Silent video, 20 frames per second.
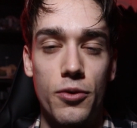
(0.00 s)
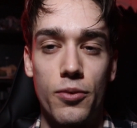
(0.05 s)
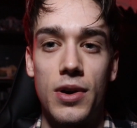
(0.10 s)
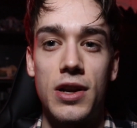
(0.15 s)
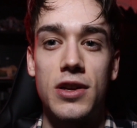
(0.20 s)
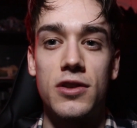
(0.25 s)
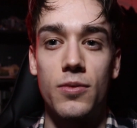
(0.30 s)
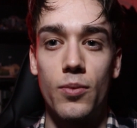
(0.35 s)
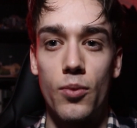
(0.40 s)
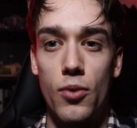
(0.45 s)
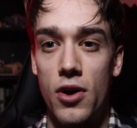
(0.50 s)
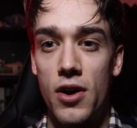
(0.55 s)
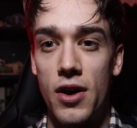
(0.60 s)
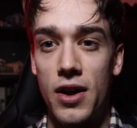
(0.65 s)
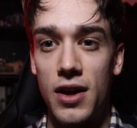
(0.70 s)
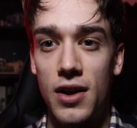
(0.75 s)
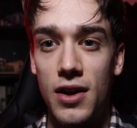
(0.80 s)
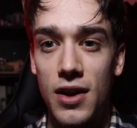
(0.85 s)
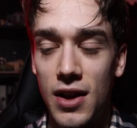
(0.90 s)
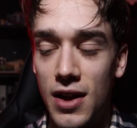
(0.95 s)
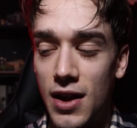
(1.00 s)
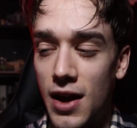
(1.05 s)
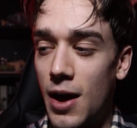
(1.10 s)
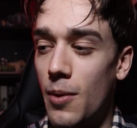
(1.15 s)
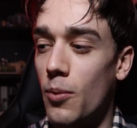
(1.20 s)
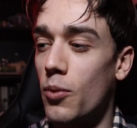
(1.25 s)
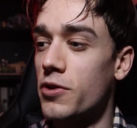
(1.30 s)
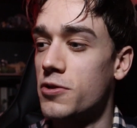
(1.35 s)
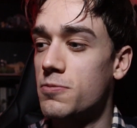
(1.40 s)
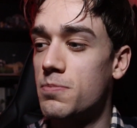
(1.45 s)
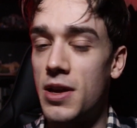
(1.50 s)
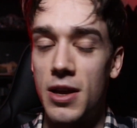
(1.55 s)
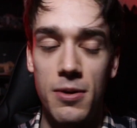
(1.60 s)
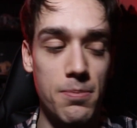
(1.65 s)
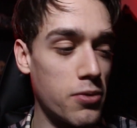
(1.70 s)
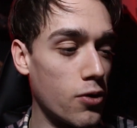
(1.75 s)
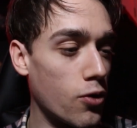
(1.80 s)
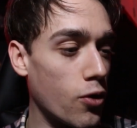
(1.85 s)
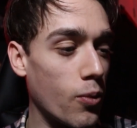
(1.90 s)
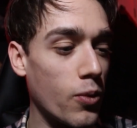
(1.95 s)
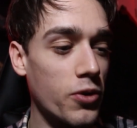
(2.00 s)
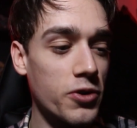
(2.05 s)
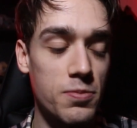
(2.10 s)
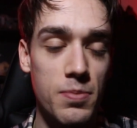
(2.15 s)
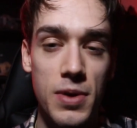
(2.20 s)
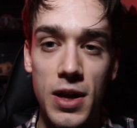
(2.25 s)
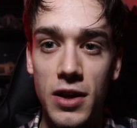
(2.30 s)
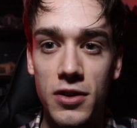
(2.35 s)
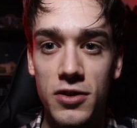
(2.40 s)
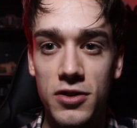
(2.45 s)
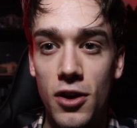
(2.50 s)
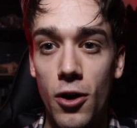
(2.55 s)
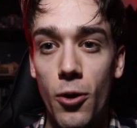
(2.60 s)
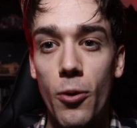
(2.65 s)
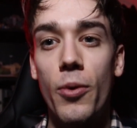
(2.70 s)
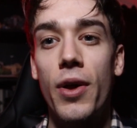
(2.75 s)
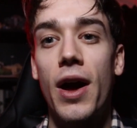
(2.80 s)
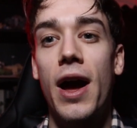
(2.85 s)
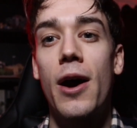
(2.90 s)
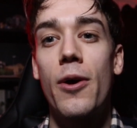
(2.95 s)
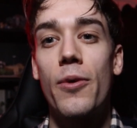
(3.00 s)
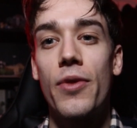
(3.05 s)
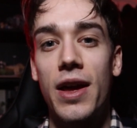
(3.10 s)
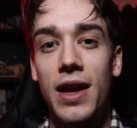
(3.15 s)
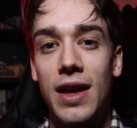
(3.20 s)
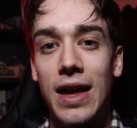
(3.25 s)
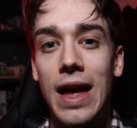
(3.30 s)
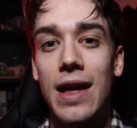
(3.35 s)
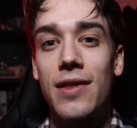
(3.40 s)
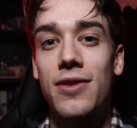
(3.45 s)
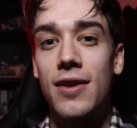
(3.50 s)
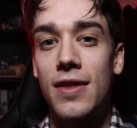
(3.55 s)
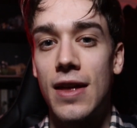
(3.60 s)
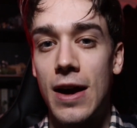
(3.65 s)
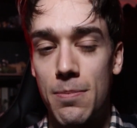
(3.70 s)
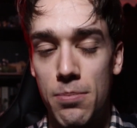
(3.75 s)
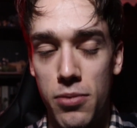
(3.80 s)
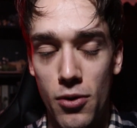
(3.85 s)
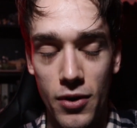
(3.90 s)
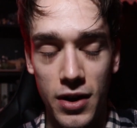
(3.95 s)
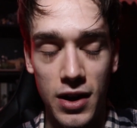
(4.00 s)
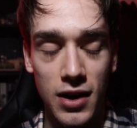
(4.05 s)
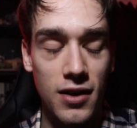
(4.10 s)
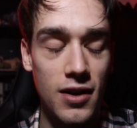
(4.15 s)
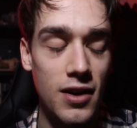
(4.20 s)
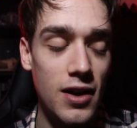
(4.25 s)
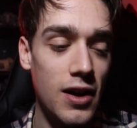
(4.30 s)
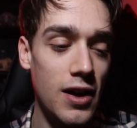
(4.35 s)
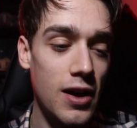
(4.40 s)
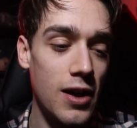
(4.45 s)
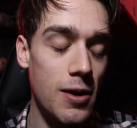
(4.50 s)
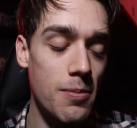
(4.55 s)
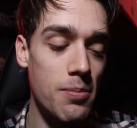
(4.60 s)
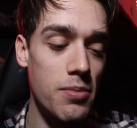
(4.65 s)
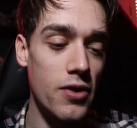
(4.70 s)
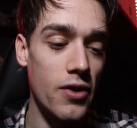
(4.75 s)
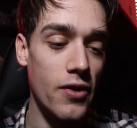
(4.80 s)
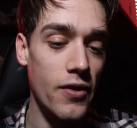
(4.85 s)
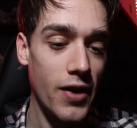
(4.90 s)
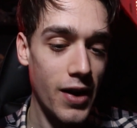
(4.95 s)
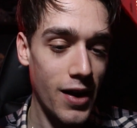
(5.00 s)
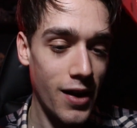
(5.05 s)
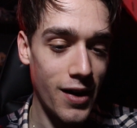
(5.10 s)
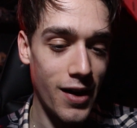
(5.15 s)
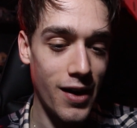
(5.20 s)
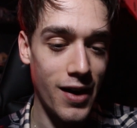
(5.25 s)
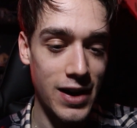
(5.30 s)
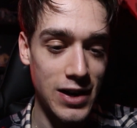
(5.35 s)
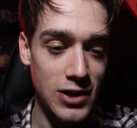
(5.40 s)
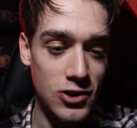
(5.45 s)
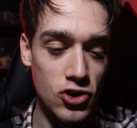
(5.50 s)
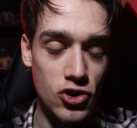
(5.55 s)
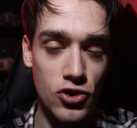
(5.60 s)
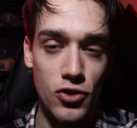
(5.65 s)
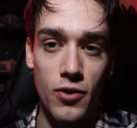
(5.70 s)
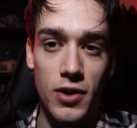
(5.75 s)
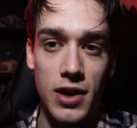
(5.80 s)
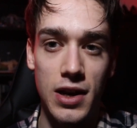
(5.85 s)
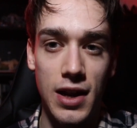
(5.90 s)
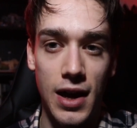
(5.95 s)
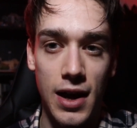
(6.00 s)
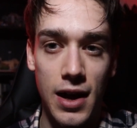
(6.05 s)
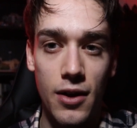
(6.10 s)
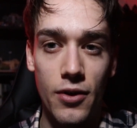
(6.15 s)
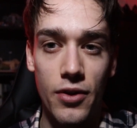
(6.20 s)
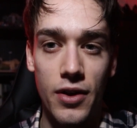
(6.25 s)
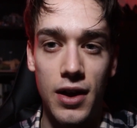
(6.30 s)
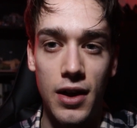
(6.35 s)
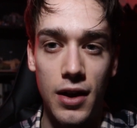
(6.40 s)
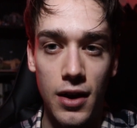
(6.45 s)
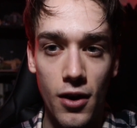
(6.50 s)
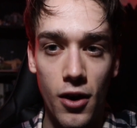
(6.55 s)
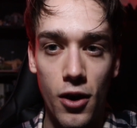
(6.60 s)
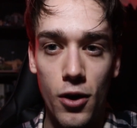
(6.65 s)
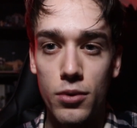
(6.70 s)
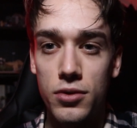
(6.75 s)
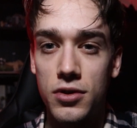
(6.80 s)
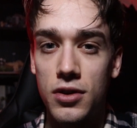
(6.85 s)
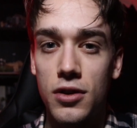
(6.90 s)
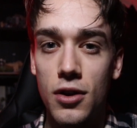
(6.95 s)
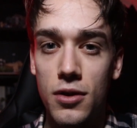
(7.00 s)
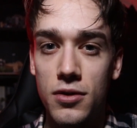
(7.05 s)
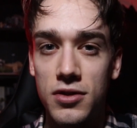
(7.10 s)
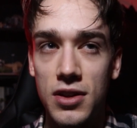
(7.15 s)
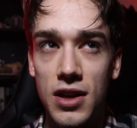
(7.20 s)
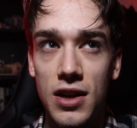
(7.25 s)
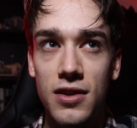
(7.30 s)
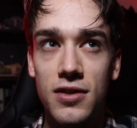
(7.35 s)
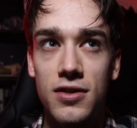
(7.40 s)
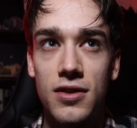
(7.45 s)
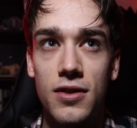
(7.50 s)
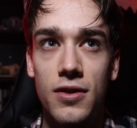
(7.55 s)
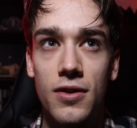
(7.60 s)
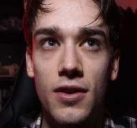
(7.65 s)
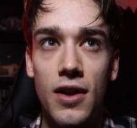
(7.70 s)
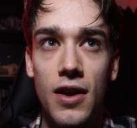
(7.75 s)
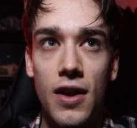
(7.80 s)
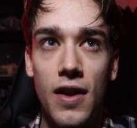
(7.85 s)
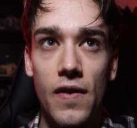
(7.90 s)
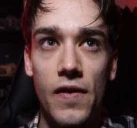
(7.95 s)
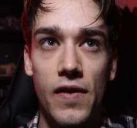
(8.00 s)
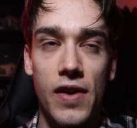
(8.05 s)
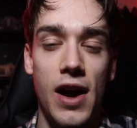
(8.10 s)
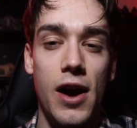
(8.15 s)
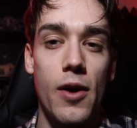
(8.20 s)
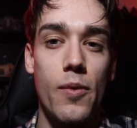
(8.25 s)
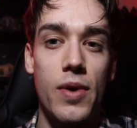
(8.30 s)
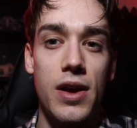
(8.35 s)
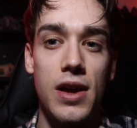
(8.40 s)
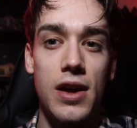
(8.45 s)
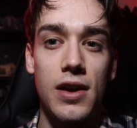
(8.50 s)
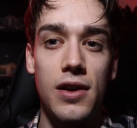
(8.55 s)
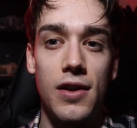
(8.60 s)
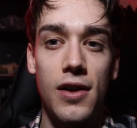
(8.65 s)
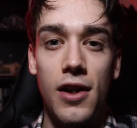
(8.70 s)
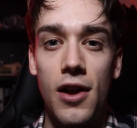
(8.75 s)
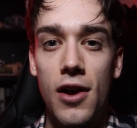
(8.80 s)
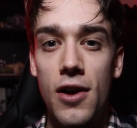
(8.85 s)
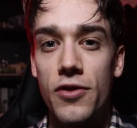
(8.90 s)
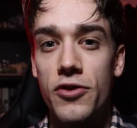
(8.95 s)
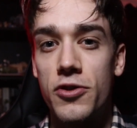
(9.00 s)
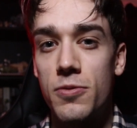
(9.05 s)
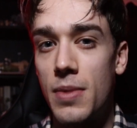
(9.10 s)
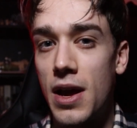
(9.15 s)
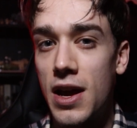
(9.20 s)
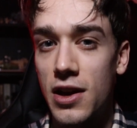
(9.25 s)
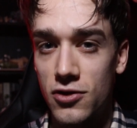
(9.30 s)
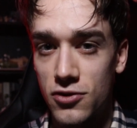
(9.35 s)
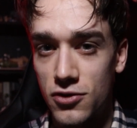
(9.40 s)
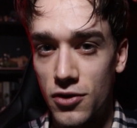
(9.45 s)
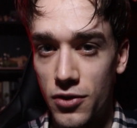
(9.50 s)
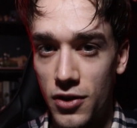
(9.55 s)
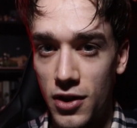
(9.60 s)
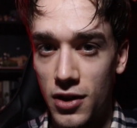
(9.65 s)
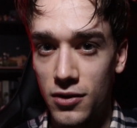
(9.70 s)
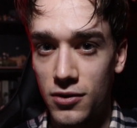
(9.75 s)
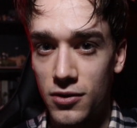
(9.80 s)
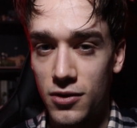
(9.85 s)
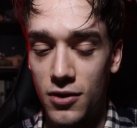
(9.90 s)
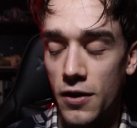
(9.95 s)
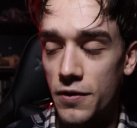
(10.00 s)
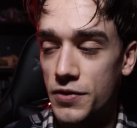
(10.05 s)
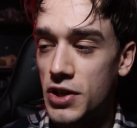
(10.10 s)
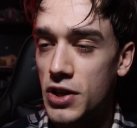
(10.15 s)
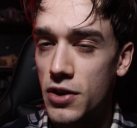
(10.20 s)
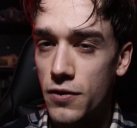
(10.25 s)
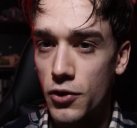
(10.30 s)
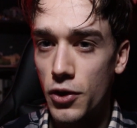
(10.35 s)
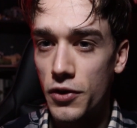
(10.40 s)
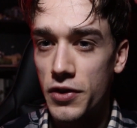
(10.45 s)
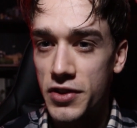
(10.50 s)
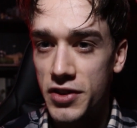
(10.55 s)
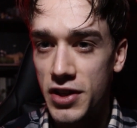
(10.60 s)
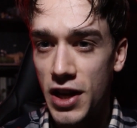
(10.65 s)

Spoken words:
the reason why, and what's being bought, what's being sold, how they get to that point. But I enjoyed how they altered those things and how we learned some extra things. Obviously, you've got the